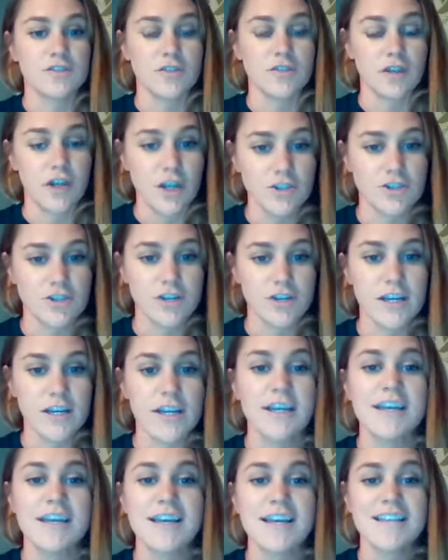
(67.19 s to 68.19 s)
the
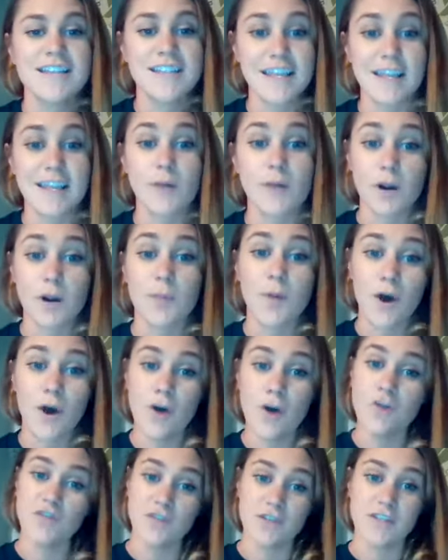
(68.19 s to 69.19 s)
country saying that we're
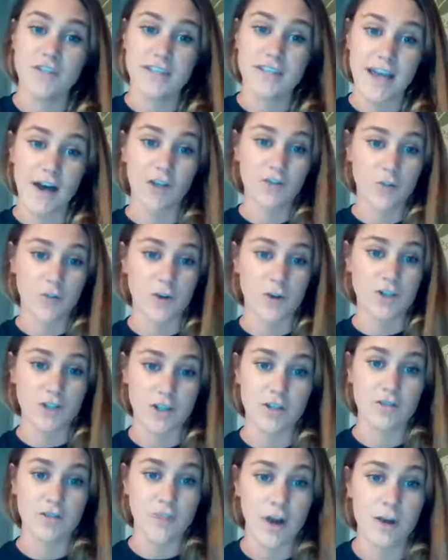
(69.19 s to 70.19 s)
opposed to this House
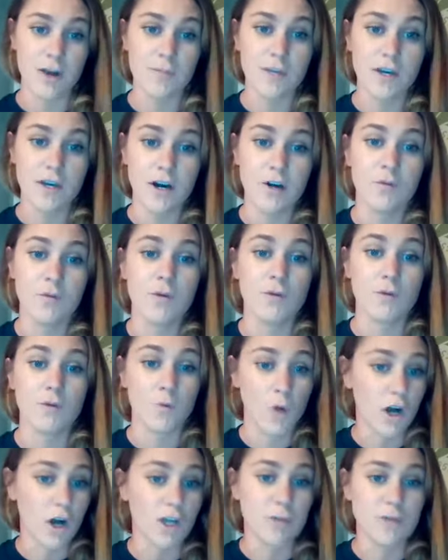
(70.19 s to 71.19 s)
version of the Farm Bill. We
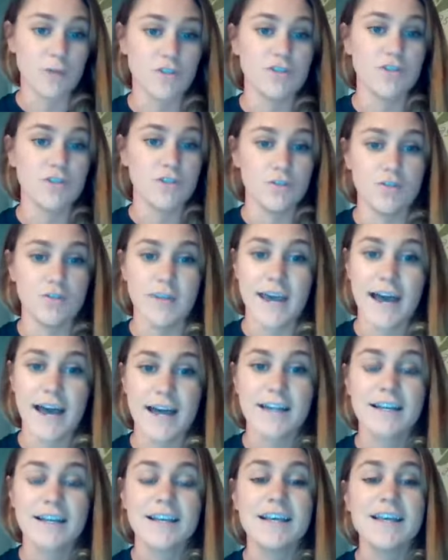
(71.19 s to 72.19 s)
would welcome you to do
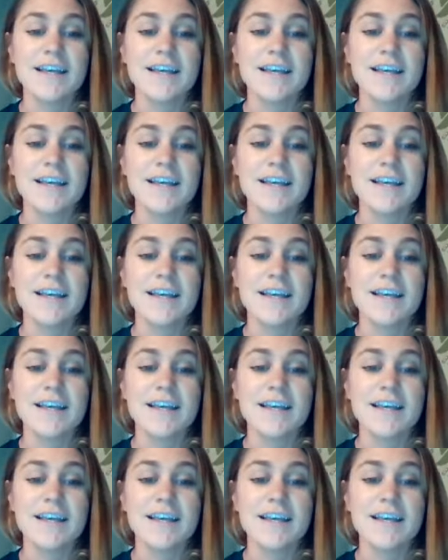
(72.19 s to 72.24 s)
that.